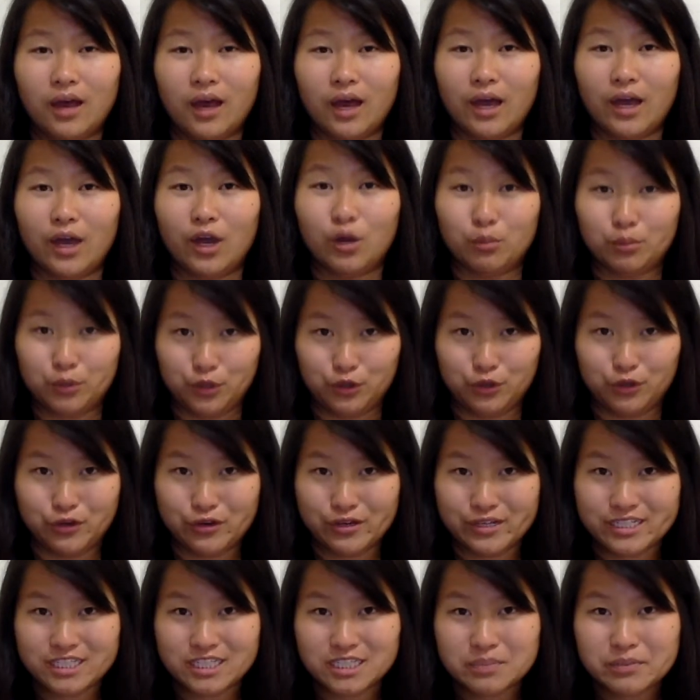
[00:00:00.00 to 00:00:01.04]
I hope you
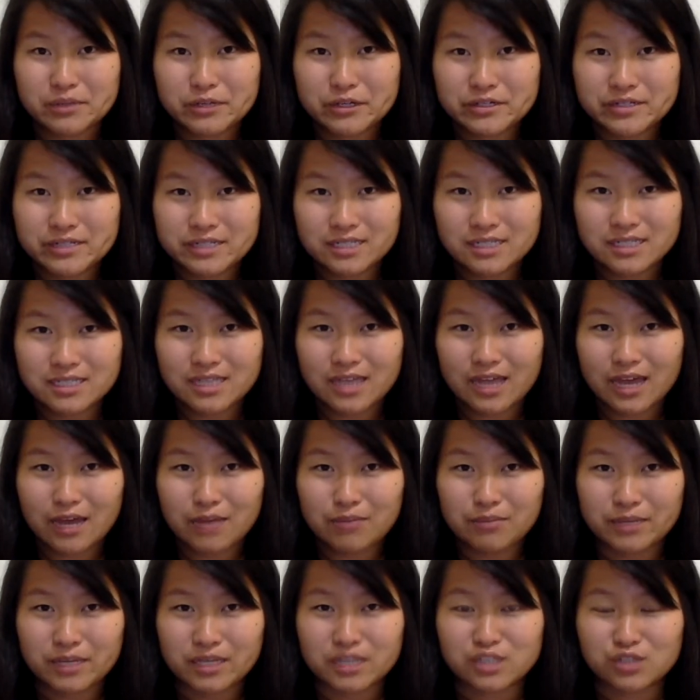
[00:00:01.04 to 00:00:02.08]
don't experience that
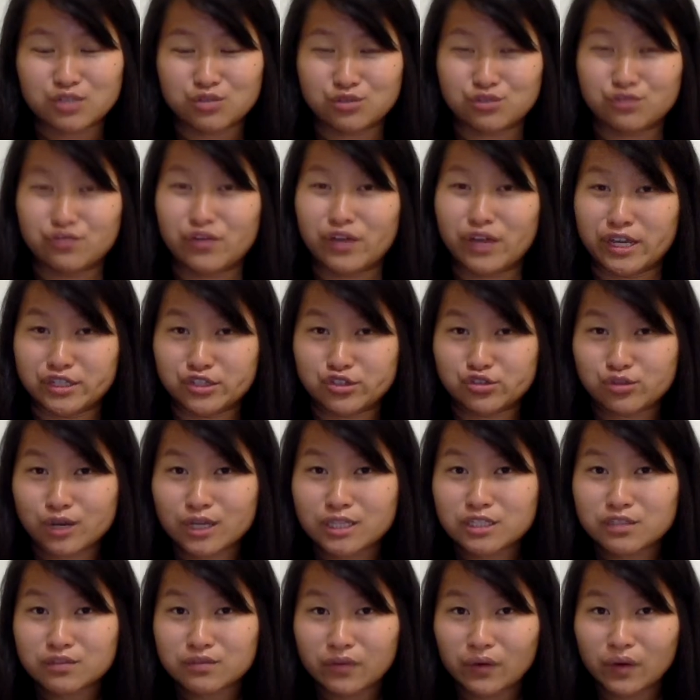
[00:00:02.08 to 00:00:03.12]
because it was very
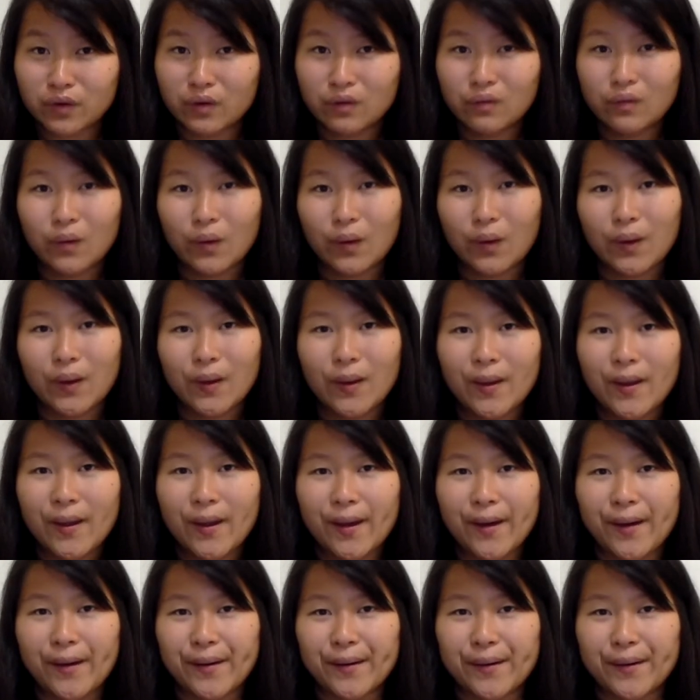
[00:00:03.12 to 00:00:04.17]
stressful.
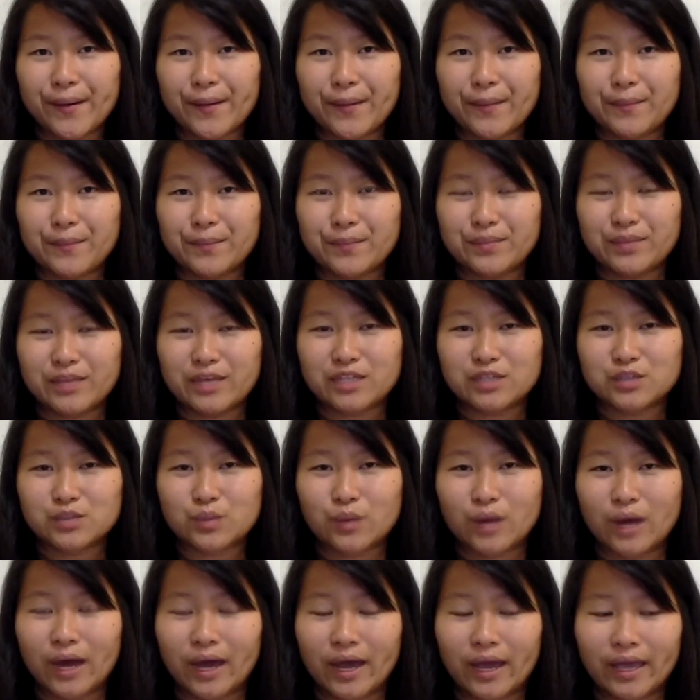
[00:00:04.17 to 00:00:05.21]
That's
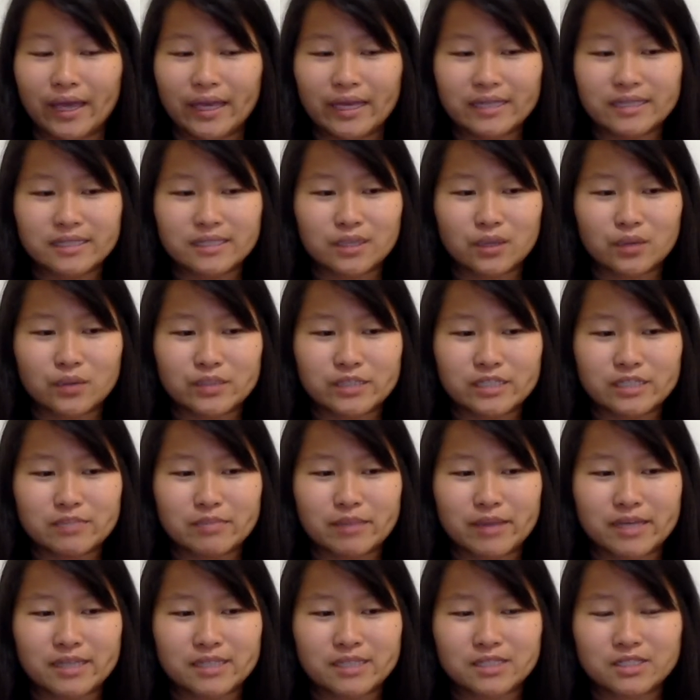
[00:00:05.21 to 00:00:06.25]
why it's always
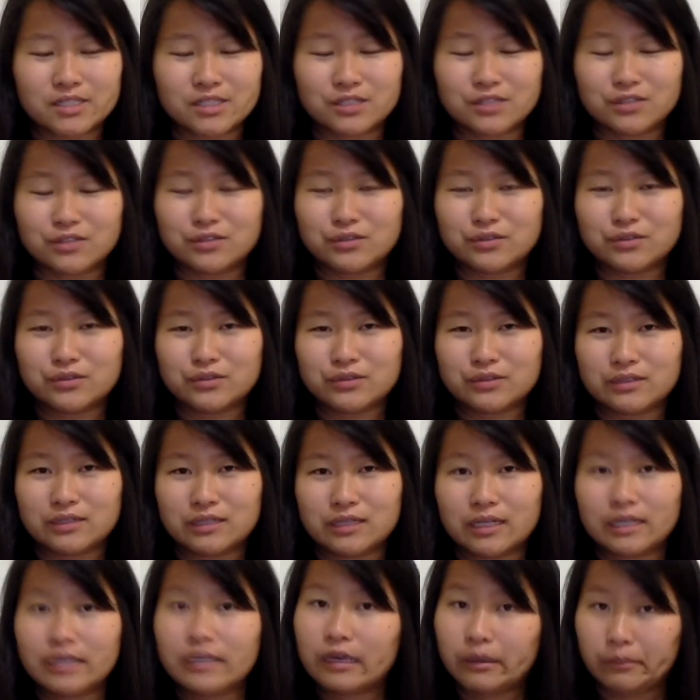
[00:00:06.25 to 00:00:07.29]
best to
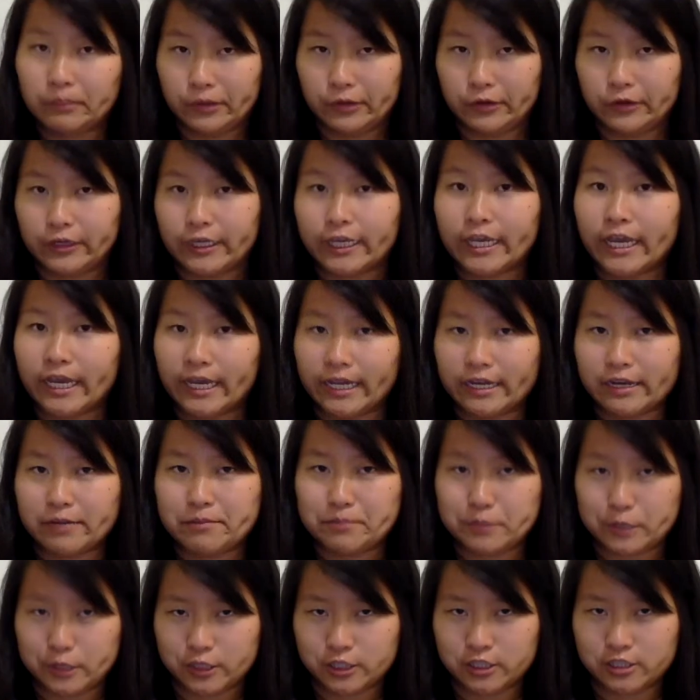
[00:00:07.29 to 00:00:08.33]
communicate
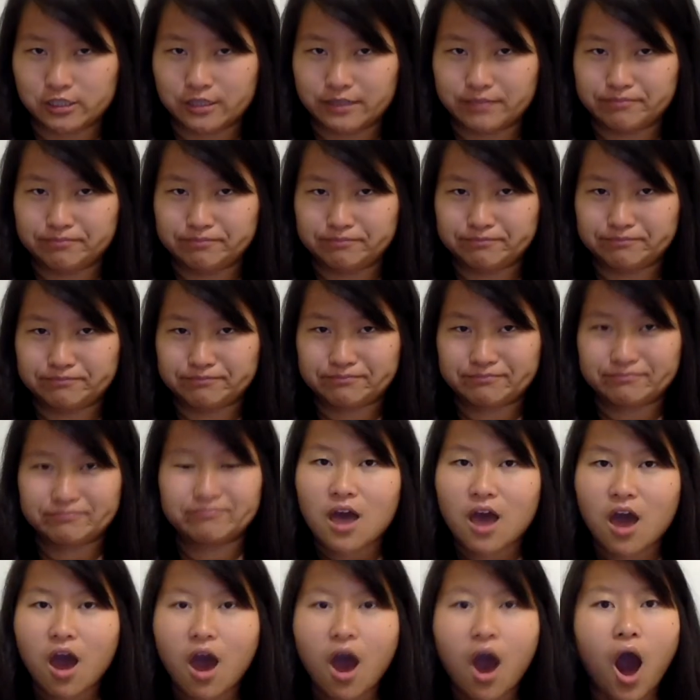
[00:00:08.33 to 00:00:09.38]
in person.
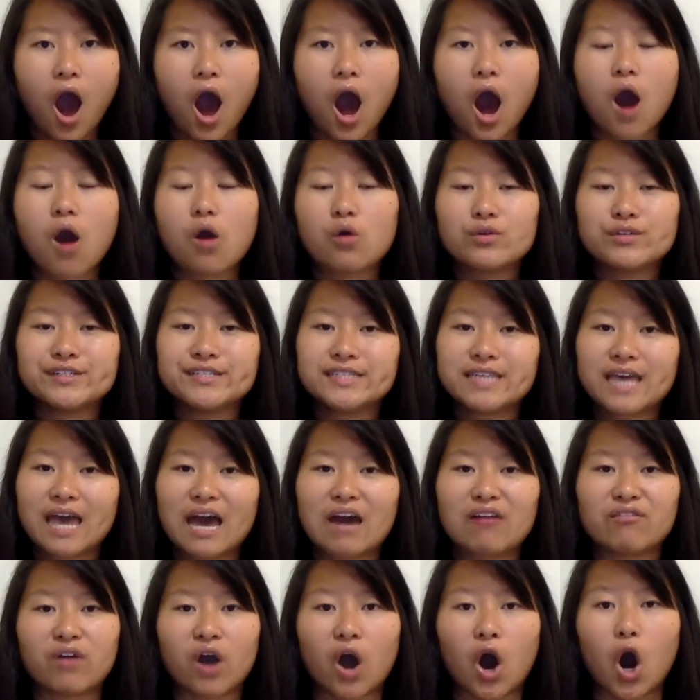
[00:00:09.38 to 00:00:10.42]
Always
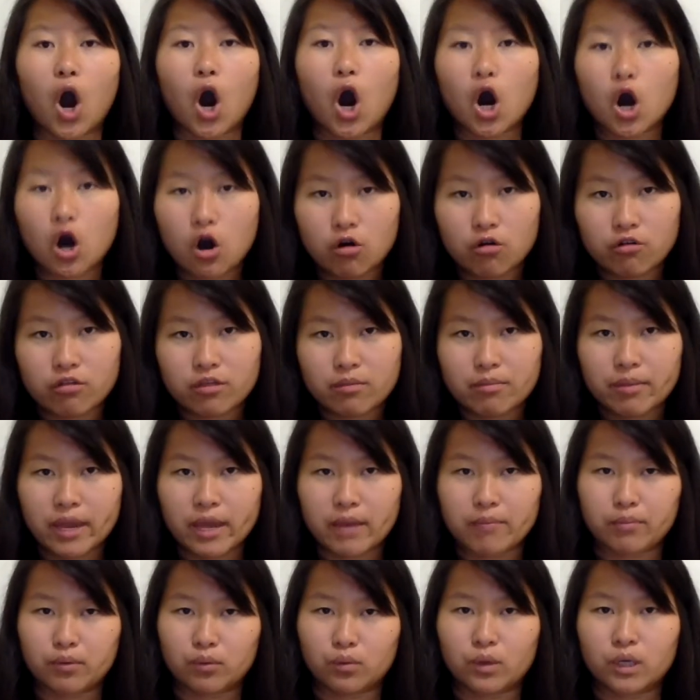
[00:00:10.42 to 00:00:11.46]
have all the
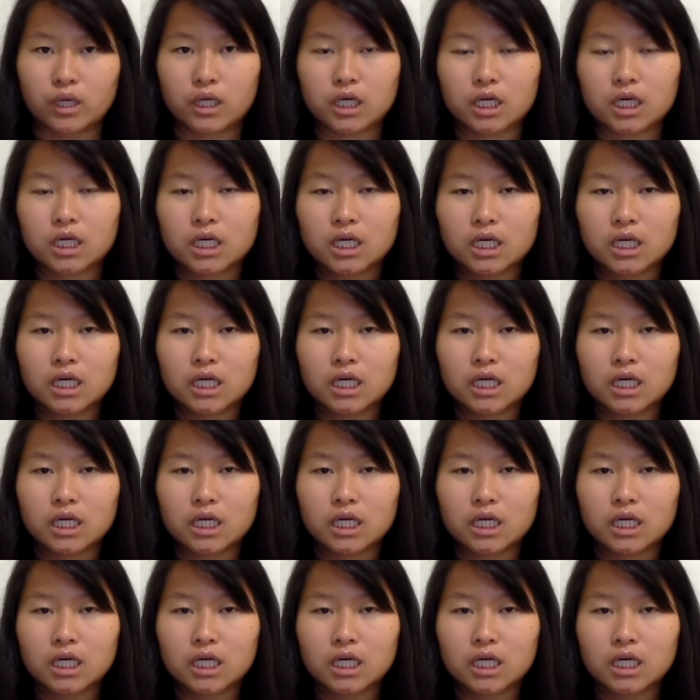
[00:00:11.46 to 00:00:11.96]
paperwork